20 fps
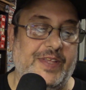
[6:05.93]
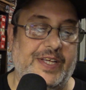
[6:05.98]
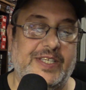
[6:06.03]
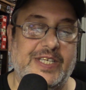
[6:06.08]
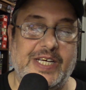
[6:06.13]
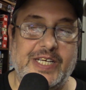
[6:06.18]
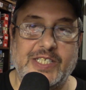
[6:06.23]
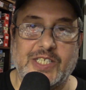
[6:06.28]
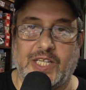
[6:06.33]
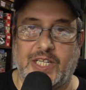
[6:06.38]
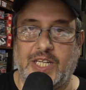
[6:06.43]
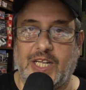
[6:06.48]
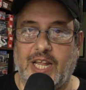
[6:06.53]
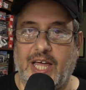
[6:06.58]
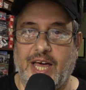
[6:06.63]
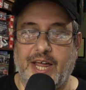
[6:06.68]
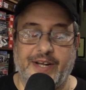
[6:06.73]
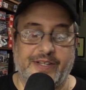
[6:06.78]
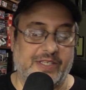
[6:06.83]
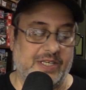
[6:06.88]
That takes a
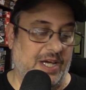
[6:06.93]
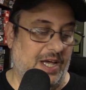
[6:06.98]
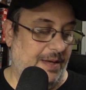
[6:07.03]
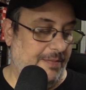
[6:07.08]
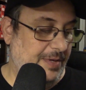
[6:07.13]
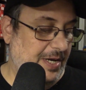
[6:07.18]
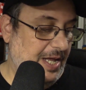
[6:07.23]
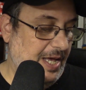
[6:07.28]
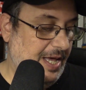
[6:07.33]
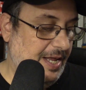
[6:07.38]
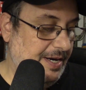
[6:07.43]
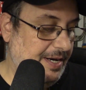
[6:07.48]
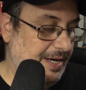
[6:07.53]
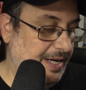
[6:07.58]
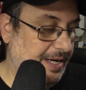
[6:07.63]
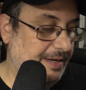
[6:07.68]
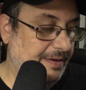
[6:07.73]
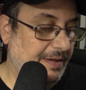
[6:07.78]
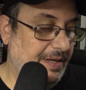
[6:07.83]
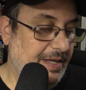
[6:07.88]
lot of time in
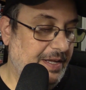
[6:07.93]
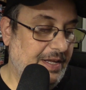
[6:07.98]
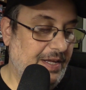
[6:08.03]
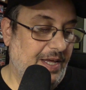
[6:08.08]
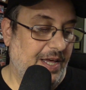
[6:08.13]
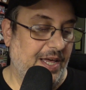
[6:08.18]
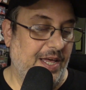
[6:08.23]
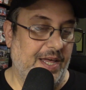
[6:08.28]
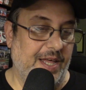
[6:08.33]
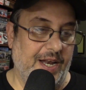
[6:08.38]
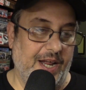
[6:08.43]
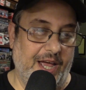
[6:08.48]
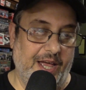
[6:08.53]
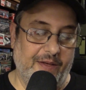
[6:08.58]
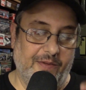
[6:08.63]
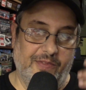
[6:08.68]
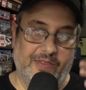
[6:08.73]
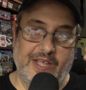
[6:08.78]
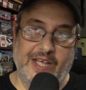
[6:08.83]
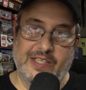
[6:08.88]
editing, and
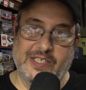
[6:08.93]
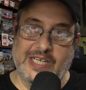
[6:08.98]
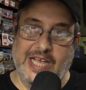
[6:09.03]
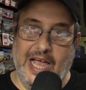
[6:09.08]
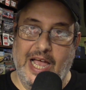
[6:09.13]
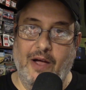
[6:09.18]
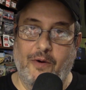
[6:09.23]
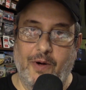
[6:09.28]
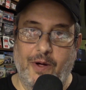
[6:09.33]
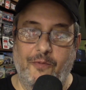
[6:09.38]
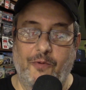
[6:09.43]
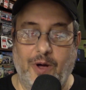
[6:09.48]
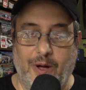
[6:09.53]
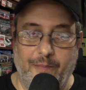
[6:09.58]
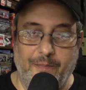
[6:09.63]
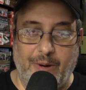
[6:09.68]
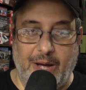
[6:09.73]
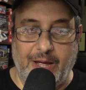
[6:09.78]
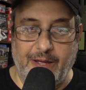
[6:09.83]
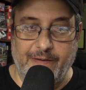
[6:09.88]
that's how I
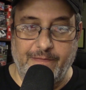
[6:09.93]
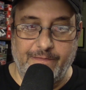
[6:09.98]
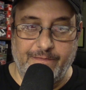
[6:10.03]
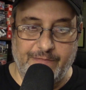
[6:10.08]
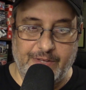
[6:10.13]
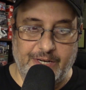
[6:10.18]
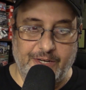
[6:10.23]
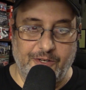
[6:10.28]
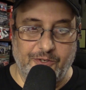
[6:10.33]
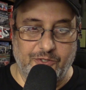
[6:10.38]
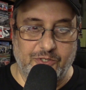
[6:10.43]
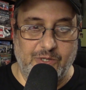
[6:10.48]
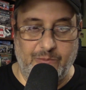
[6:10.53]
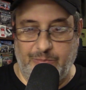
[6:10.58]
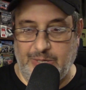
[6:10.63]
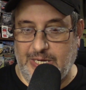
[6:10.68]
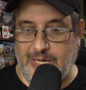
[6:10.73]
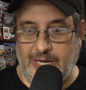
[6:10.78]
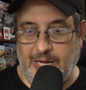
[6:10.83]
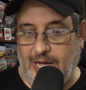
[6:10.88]
want my videos to
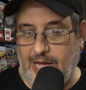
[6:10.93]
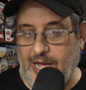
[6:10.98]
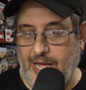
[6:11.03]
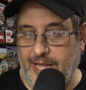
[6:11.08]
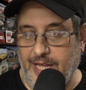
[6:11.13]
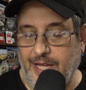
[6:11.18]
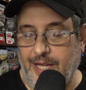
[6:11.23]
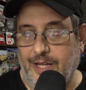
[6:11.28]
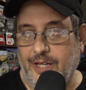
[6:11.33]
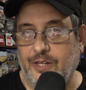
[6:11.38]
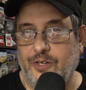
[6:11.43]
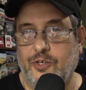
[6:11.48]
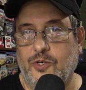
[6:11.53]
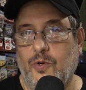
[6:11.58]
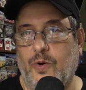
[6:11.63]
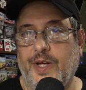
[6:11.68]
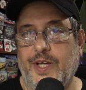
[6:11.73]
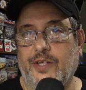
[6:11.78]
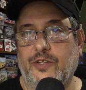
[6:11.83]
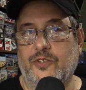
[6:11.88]
be. I
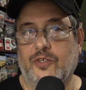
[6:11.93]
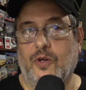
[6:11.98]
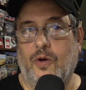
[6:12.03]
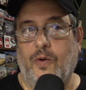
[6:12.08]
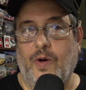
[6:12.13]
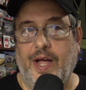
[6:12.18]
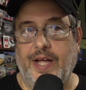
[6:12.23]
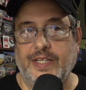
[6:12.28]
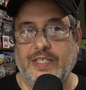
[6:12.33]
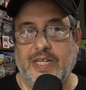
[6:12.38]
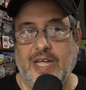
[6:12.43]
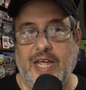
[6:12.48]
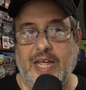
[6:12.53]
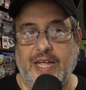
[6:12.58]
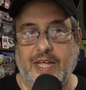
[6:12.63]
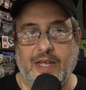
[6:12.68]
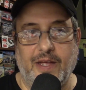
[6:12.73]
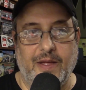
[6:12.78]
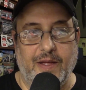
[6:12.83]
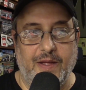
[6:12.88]
enjoy it, so I
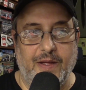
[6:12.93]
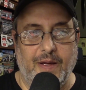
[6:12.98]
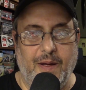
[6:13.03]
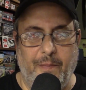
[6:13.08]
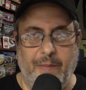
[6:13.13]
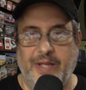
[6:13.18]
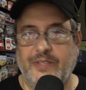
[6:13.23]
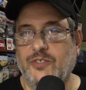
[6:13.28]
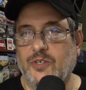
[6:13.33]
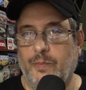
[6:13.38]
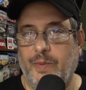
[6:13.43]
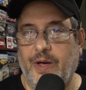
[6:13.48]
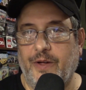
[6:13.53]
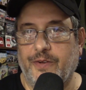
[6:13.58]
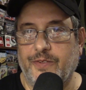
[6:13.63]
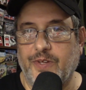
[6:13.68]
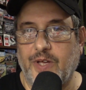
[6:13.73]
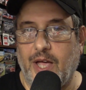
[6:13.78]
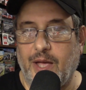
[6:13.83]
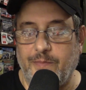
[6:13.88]
take immense
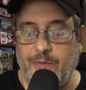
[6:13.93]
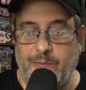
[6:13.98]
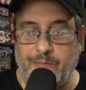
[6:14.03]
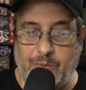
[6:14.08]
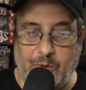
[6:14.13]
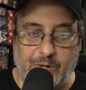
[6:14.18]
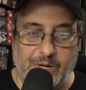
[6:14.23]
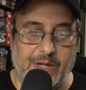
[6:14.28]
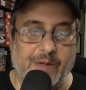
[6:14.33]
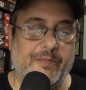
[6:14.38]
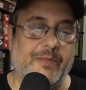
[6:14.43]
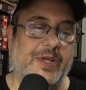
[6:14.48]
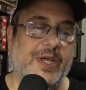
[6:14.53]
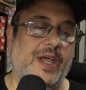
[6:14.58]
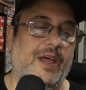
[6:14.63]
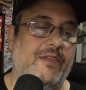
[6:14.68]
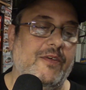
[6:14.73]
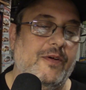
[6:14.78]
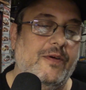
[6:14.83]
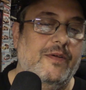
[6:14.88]
amount of time in putting them
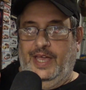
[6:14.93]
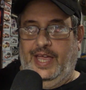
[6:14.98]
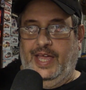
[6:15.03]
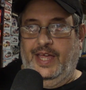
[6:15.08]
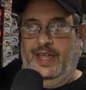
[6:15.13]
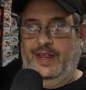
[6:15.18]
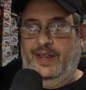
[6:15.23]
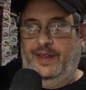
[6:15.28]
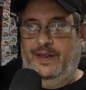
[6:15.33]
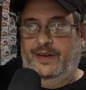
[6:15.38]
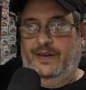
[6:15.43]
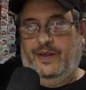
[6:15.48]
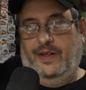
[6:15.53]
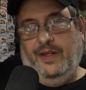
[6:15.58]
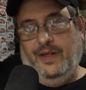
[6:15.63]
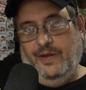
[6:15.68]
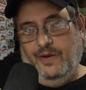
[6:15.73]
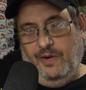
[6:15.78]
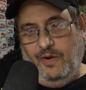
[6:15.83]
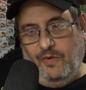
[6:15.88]
together. And
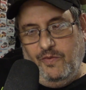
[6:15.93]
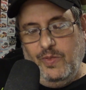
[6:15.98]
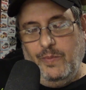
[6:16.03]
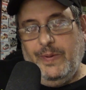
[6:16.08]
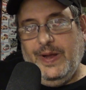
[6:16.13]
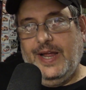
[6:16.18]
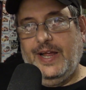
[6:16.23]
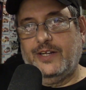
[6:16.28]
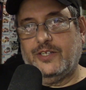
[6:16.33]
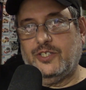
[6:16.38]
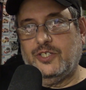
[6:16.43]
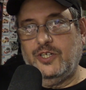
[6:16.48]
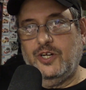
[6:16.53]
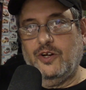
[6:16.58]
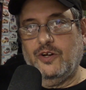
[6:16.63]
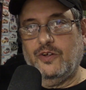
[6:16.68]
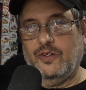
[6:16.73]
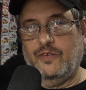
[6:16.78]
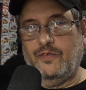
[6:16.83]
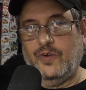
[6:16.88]
over the past
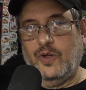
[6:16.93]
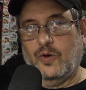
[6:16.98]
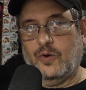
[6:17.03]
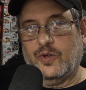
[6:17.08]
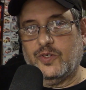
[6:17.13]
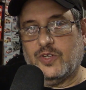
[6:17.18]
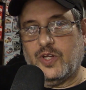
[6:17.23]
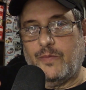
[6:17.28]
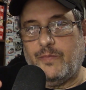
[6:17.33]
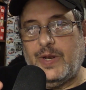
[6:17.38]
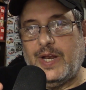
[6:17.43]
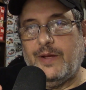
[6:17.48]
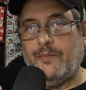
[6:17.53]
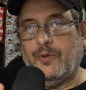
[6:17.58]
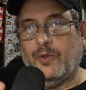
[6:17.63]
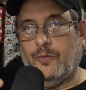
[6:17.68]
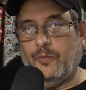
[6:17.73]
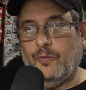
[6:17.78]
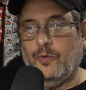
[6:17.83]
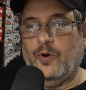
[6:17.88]
year, you've noticed I've been
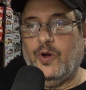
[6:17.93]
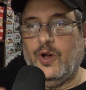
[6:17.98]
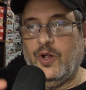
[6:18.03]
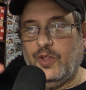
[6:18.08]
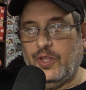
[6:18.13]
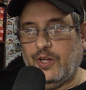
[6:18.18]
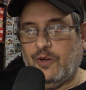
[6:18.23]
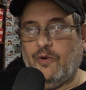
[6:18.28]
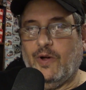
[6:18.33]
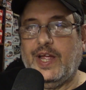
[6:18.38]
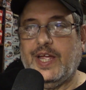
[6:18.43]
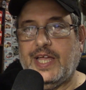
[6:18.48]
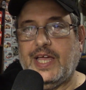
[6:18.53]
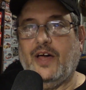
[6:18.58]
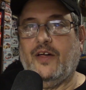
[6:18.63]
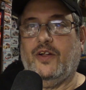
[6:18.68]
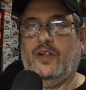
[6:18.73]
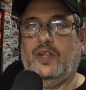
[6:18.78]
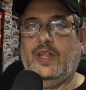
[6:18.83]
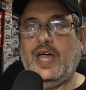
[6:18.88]
able to really crank
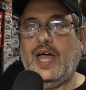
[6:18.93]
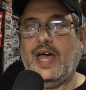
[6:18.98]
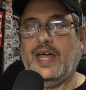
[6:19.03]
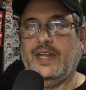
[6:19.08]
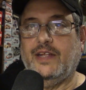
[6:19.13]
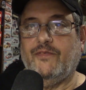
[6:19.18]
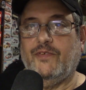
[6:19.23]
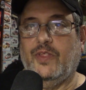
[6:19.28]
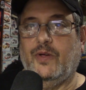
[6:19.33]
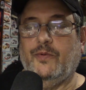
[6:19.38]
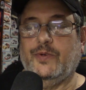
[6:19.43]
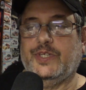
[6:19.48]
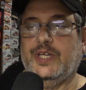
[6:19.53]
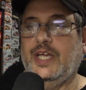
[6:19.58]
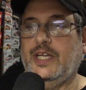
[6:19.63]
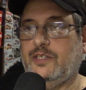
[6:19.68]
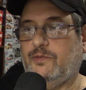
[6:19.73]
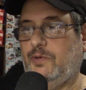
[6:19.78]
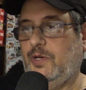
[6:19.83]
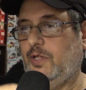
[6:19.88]
out a lot, even though it
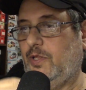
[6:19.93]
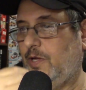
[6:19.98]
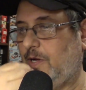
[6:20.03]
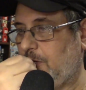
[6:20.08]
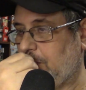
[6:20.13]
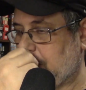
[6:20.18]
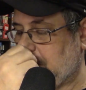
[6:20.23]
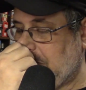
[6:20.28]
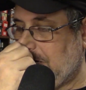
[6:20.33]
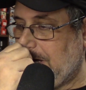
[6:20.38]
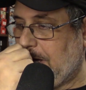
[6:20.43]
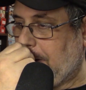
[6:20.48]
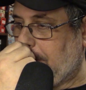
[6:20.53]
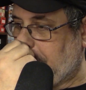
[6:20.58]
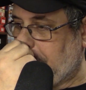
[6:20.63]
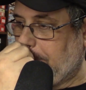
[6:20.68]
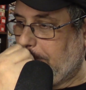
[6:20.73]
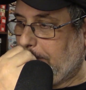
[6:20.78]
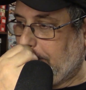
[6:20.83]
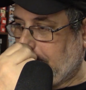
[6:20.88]
takes me a long
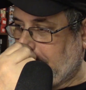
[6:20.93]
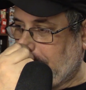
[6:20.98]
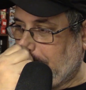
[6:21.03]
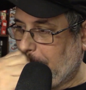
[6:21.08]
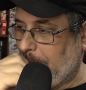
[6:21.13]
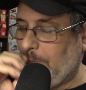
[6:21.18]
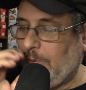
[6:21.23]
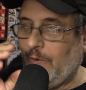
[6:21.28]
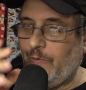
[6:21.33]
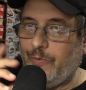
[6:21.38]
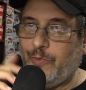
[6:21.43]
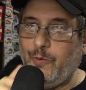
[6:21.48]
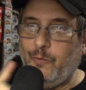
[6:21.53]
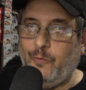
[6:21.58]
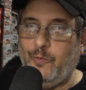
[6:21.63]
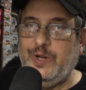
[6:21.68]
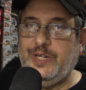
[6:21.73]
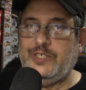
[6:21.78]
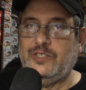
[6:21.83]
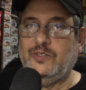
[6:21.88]
time. Well, the
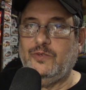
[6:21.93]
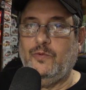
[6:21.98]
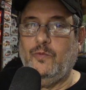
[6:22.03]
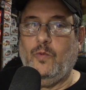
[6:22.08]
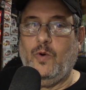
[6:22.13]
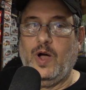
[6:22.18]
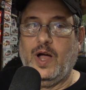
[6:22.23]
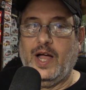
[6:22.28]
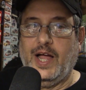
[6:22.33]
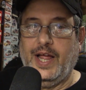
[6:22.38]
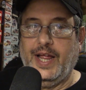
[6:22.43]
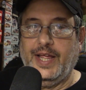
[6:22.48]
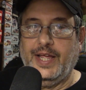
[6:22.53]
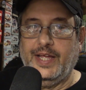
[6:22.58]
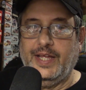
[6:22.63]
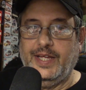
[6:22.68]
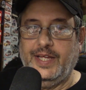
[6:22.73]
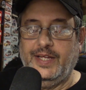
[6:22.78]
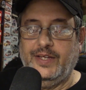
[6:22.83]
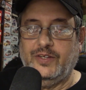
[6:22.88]
reason why
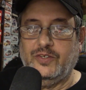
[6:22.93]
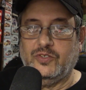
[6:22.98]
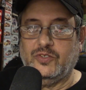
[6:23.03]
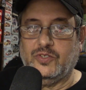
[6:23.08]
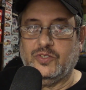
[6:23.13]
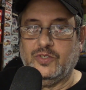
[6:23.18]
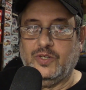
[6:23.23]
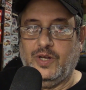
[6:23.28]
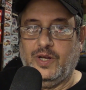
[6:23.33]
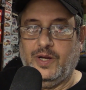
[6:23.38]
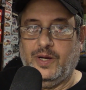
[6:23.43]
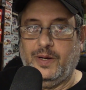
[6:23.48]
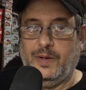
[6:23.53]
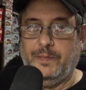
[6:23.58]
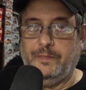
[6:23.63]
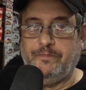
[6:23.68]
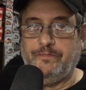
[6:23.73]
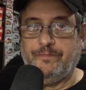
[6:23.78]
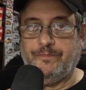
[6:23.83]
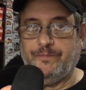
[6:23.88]
is
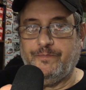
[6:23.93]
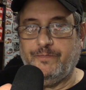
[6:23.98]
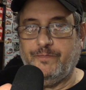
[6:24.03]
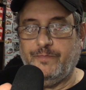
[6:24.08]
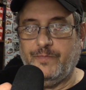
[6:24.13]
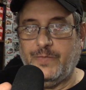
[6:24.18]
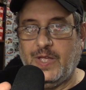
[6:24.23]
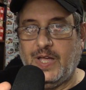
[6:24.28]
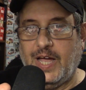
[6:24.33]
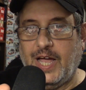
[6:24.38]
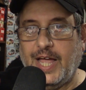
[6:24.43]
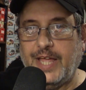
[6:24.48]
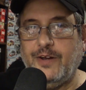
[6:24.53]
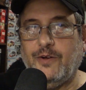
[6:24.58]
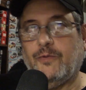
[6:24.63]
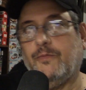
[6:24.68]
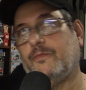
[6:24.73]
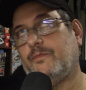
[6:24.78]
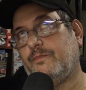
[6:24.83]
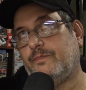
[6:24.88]
I
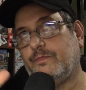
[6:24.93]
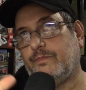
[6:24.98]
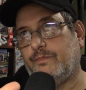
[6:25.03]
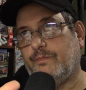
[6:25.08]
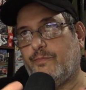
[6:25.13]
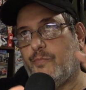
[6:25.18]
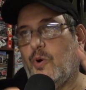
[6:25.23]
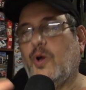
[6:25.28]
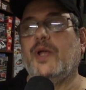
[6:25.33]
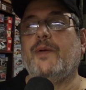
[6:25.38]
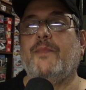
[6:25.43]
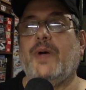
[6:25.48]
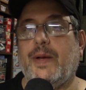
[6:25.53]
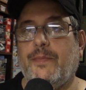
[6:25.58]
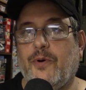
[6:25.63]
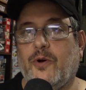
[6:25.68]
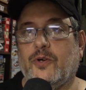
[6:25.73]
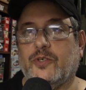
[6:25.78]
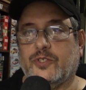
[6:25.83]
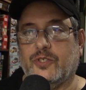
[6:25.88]
don't bring my
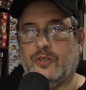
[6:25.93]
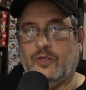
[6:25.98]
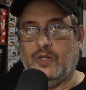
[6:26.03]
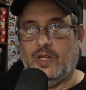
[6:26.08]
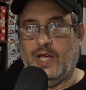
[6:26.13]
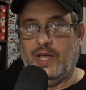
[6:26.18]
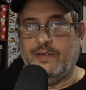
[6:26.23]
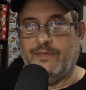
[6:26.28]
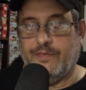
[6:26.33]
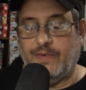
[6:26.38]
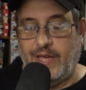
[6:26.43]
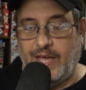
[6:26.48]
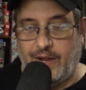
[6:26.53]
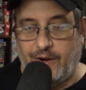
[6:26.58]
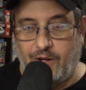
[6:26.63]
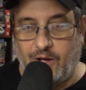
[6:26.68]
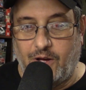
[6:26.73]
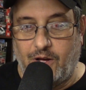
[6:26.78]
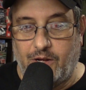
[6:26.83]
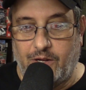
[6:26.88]
personal life at
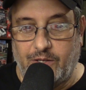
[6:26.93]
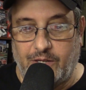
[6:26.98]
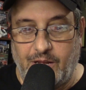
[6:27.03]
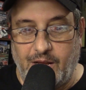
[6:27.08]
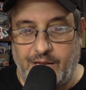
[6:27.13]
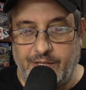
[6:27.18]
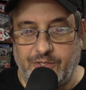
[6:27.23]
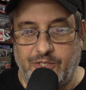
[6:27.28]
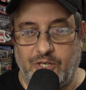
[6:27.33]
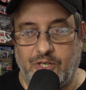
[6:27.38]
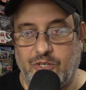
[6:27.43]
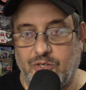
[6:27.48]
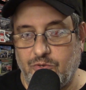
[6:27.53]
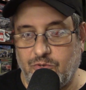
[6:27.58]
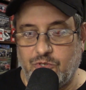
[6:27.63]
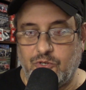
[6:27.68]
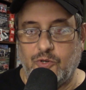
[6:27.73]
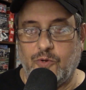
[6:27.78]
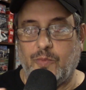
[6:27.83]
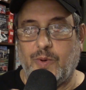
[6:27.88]
all onto
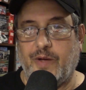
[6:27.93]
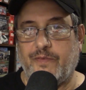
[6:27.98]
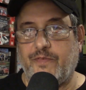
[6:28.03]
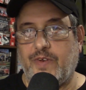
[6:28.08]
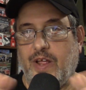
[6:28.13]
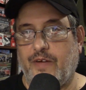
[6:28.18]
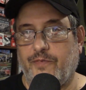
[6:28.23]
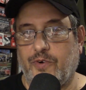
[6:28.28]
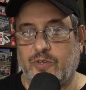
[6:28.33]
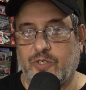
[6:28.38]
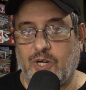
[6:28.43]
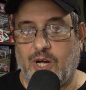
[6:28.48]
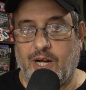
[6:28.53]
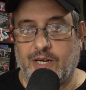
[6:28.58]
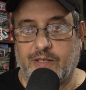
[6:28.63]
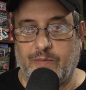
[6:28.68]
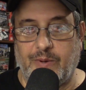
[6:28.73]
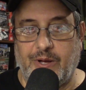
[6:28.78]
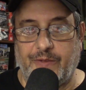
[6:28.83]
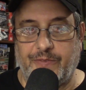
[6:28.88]
YouTube. I've never
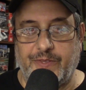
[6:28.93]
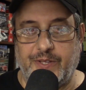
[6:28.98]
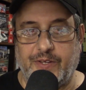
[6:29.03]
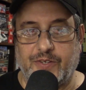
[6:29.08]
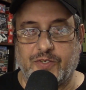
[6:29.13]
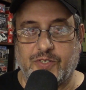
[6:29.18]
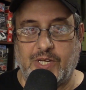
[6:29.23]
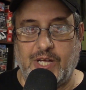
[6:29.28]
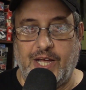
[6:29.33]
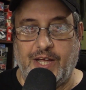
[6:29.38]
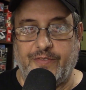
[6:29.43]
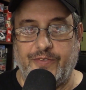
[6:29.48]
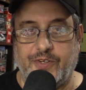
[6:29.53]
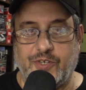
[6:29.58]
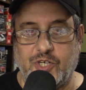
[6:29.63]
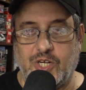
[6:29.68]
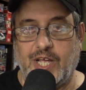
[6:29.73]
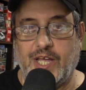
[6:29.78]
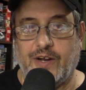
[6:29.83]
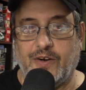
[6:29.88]
talked about this on the
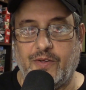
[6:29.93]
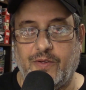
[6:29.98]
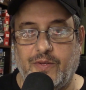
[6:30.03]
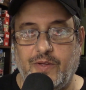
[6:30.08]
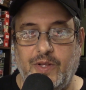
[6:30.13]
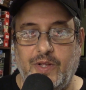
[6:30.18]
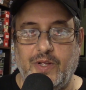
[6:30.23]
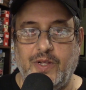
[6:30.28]
channel.